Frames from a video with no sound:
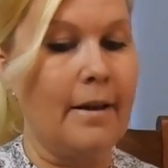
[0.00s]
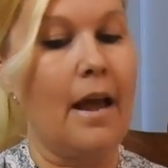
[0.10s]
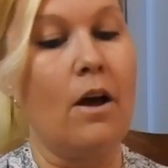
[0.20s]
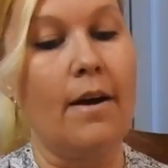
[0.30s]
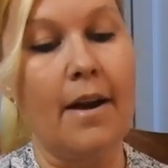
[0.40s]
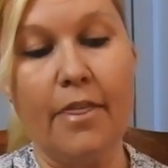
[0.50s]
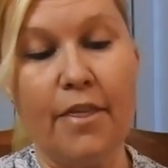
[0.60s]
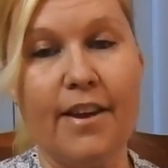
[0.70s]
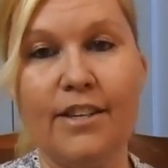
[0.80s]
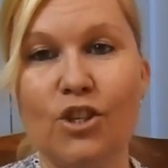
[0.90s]
Now,
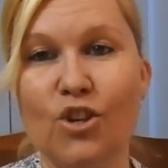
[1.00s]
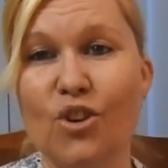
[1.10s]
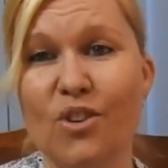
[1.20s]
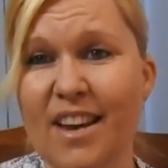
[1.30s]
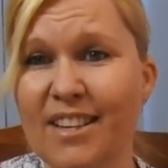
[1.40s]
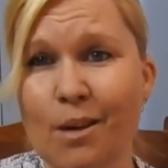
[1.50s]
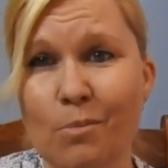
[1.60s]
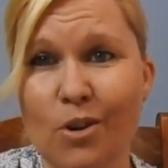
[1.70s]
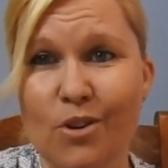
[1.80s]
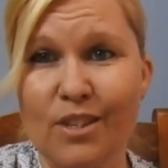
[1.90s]
another thing too, yes,
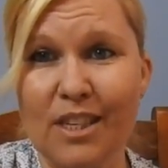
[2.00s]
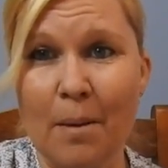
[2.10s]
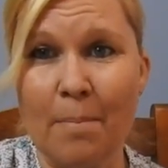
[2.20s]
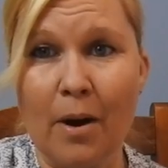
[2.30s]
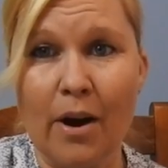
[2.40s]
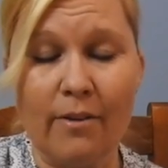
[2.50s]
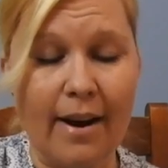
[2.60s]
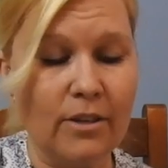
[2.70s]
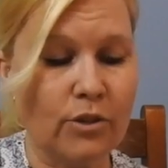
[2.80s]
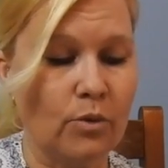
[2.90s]
I'm not using a
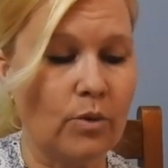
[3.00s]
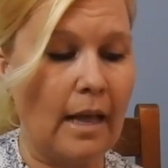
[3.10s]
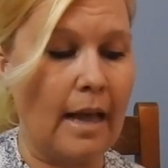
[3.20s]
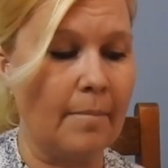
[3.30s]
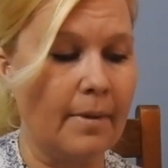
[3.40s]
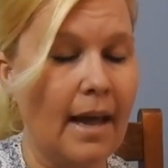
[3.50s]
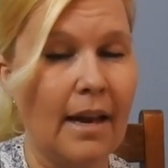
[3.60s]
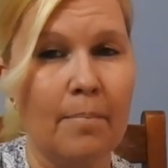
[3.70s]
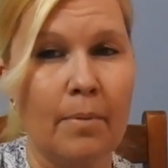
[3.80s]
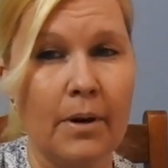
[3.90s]
biracial
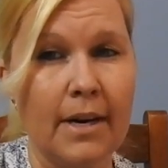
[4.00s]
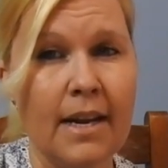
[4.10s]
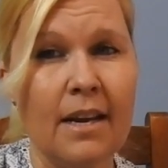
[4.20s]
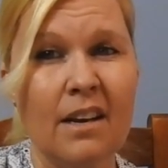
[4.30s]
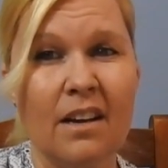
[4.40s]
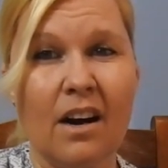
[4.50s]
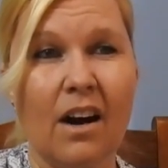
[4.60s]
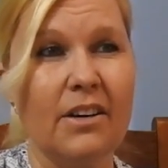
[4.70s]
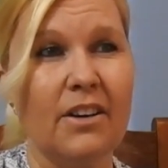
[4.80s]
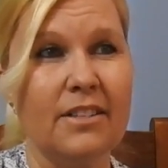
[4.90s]
colour body.
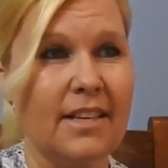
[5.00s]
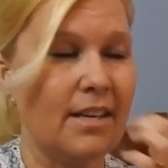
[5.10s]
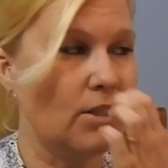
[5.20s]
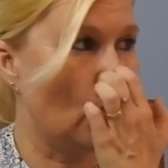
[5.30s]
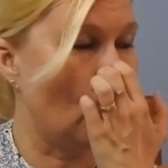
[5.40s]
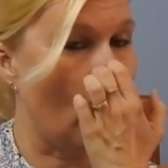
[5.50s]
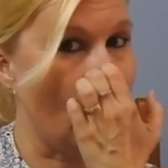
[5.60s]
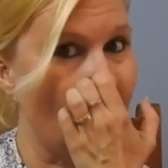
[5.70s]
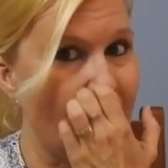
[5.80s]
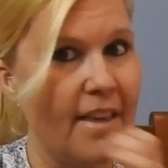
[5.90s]
I don't tend to
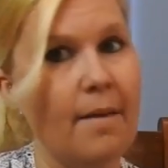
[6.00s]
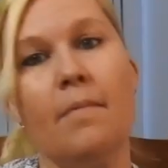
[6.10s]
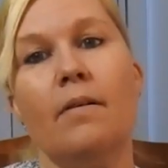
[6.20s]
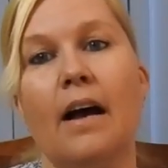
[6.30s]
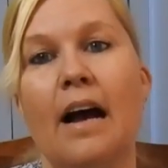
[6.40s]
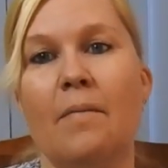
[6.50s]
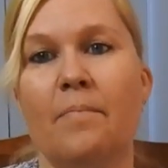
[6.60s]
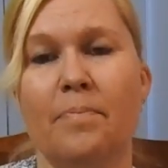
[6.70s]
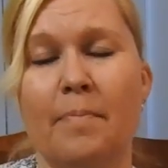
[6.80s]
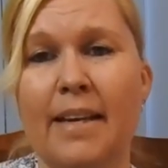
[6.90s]
work with them,
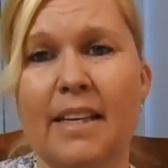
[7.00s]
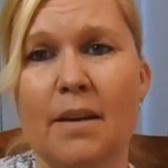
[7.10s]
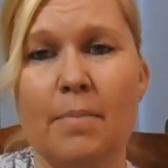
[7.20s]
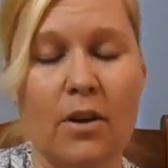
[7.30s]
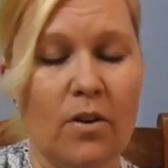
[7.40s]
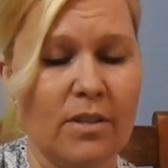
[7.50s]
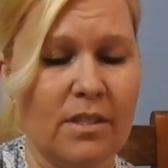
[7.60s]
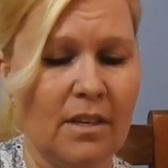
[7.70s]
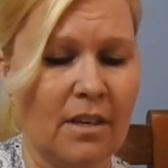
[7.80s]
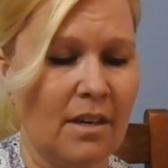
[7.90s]
mainly
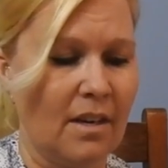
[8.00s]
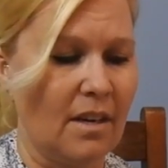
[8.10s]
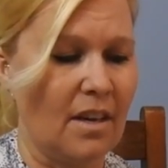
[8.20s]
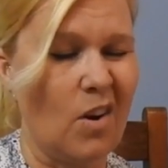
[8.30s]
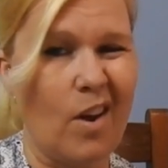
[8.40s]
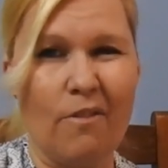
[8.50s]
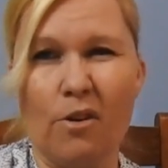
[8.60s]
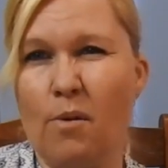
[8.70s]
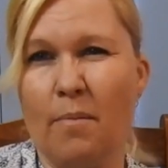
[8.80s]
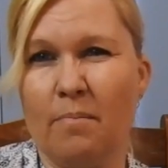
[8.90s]
because, you know,
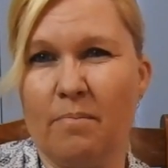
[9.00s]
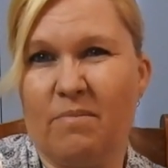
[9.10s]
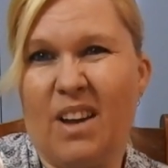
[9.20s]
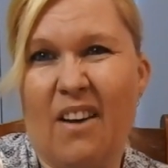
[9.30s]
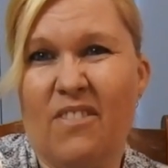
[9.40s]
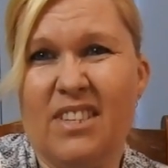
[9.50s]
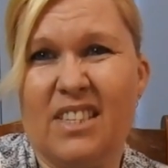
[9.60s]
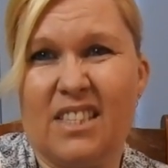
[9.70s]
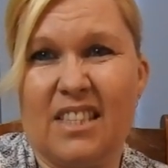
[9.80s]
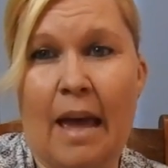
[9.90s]
everyone
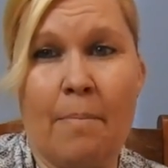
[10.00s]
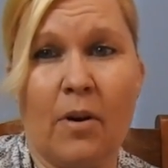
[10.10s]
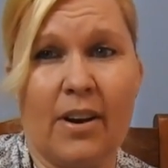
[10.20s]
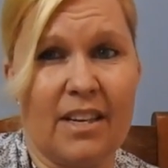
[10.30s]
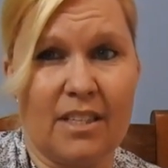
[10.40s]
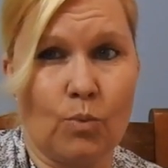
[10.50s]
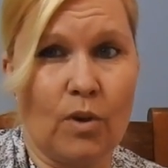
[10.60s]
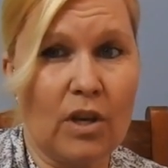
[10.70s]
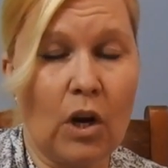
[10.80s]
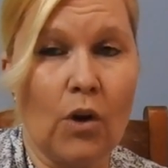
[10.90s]
covers their bodies
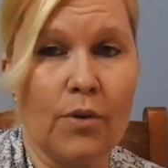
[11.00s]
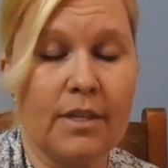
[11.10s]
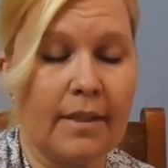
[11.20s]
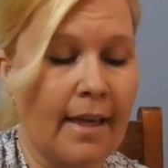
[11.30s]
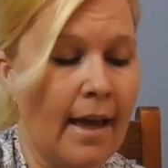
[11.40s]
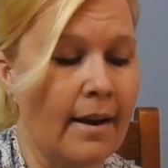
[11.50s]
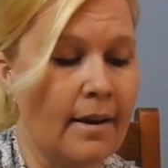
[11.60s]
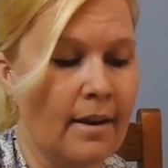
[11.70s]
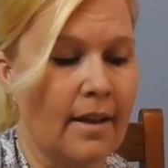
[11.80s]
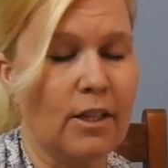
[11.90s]
with clothes and
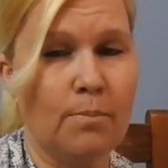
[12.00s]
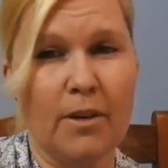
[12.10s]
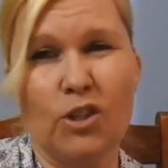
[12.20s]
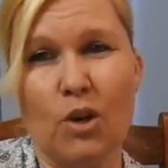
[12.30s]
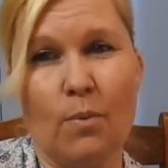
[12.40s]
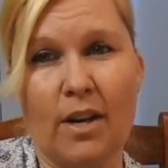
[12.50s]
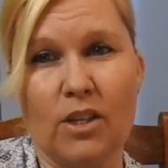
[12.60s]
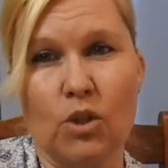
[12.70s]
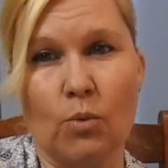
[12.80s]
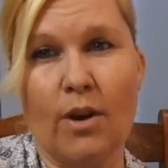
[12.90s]
that, especially when
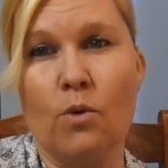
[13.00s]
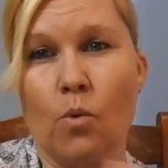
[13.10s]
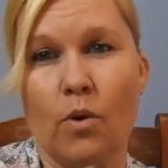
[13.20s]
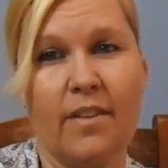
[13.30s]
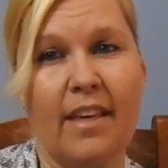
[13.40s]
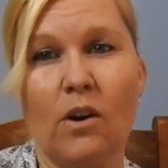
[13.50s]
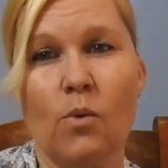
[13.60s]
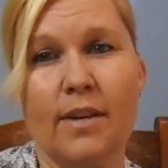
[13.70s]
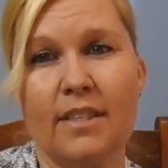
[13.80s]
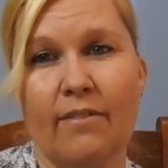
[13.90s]
it's 3/4, they'll
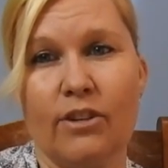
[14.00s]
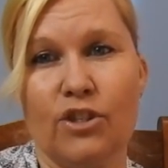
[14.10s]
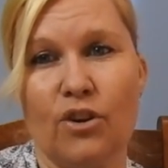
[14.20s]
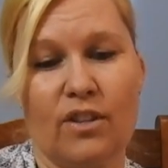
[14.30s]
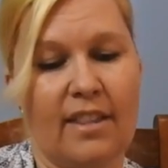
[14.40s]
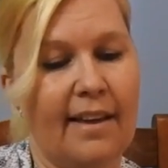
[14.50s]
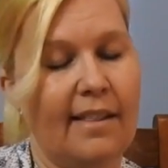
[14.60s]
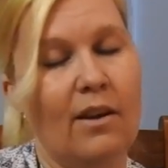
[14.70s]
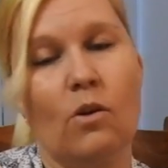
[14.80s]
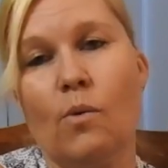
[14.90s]
always have a shirt
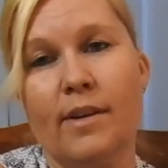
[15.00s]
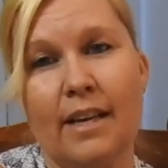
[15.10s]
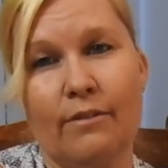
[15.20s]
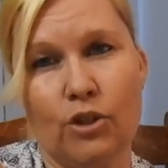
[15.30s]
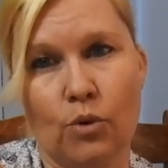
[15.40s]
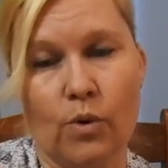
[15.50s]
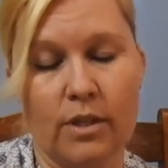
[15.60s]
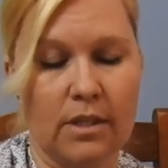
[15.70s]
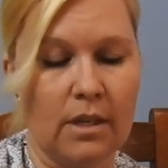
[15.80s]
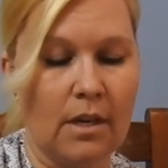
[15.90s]
there, they'll always have
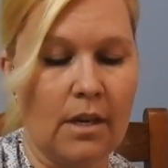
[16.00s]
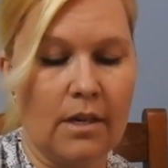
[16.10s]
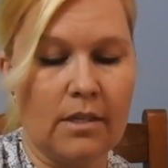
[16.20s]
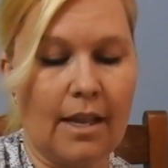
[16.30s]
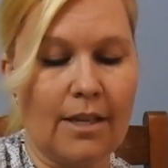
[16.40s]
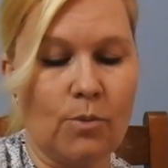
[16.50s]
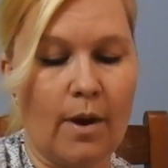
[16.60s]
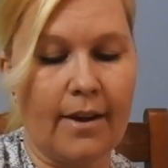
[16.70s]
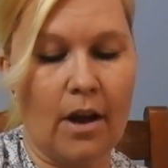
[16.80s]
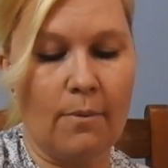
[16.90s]
shorts. So that's
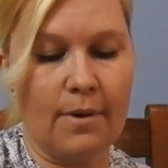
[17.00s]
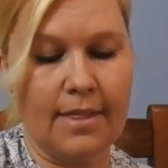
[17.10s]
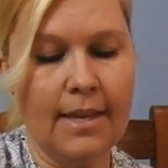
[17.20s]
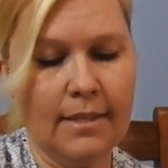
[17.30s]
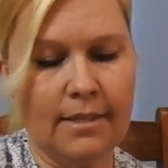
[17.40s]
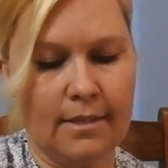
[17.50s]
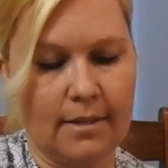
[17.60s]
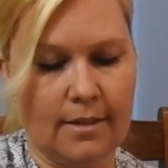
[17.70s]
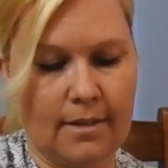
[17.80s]
why I go with this.